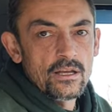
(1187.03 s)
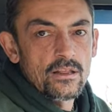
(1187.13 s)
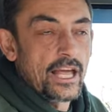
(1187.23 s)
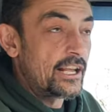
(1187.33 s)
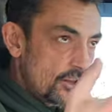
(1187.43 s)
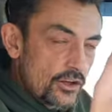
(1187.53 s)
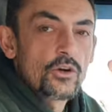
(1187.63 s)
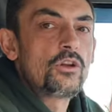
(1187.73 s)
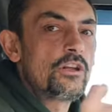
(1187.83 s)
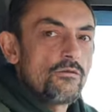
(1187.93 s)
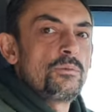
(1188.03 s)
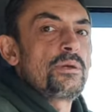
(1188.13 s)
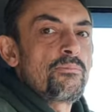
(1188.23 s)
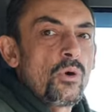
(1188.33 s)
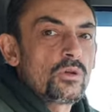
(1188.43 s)
Like literally it would
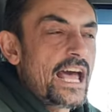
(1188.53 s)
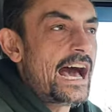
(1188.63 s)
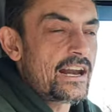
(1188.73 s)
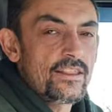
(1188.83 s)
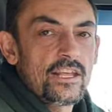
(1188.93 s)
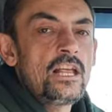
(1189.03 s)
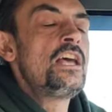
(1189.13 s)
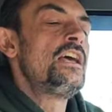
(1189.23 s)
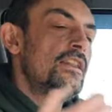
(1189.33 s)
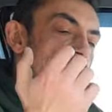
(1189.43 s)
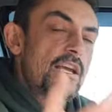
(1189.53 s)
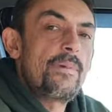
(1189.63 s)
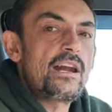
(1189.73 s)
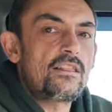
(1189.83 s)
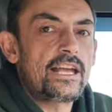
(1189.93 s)
be pulled out of the think
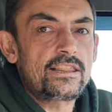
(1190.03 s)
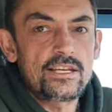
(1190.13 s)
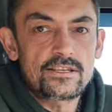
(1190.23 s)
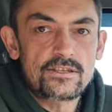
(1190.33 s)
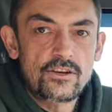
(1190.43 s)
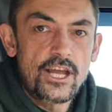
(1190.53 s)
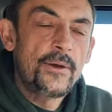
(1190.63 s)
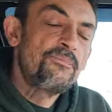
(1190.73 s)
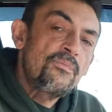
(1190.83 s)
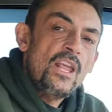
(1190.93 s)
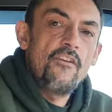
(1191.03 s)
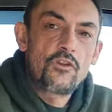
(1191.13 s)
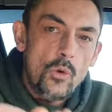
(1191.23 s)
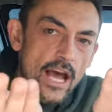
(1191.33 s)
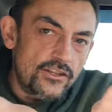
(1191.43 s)
about it like this, okay? If
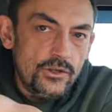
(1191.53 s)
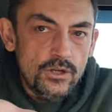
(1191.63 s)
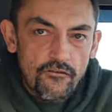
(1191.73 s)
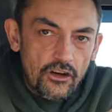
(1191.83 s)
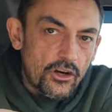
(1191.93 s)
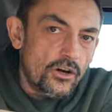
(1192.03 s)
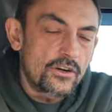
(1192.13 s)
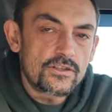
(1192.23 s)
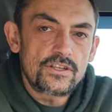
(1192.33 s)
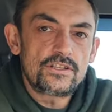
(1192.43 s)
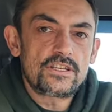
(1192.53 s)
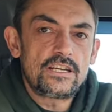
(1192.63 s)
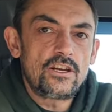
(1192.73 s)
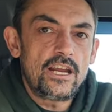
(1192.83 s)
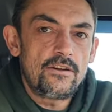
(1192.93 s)
you had two different currencies
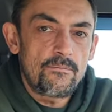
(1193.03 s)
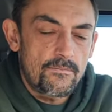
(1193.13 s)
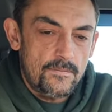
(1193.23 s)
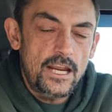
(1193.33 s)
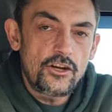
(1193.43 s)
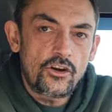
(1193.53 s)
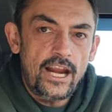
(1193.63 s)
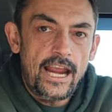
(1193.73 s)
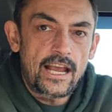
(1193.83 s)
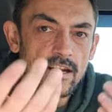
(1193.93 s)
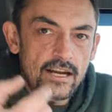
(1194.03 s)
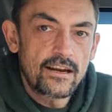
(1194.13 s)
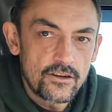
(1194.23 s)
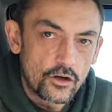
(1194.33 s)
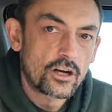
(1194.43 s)
in in in your hand
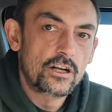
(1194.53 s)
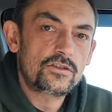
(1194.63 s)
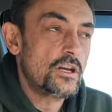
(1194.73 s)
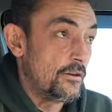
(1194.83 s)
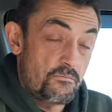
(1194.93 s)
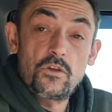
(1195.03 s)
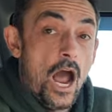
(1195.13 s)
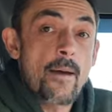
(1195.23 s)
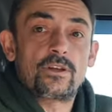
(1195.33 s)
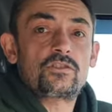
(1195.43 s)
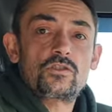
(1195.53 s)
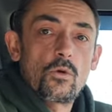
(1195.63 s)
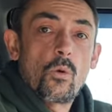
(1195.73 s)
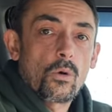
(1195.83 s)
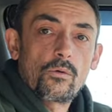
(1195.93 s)
and you're going to see I'm a
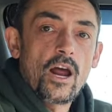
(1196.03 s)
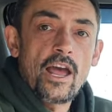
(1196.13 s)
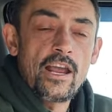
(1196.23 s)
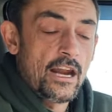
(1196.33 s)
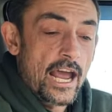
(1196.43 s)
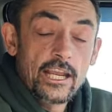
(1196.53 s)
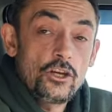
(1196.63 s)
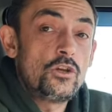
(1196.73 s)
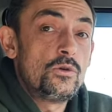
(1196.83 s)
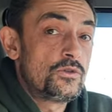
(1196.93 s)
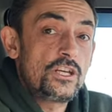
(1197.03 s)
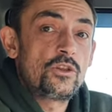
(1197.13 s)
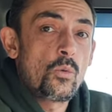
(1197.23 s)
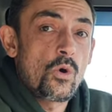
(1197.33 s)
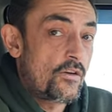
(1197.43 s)
store, right? And I can use
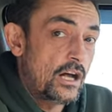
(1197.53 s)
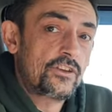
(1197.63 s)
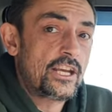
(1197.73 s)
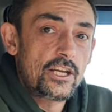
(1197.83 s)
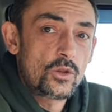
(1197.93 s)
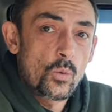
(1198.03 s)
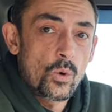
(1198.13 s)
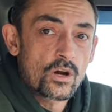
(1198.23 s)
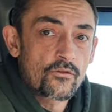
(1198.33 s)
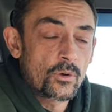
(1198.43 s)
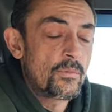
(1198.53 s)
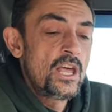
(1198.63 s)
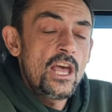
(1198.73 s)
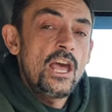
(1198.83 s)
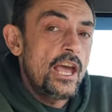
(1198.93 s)
either one, I'll take either one of them
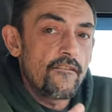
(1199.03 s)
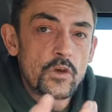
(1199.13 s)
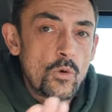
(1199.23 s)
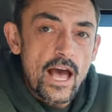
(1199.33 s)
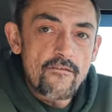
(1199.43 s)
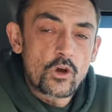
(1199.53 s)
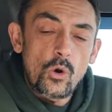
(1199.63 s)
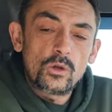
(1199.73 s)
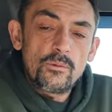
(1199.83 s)
if you have gold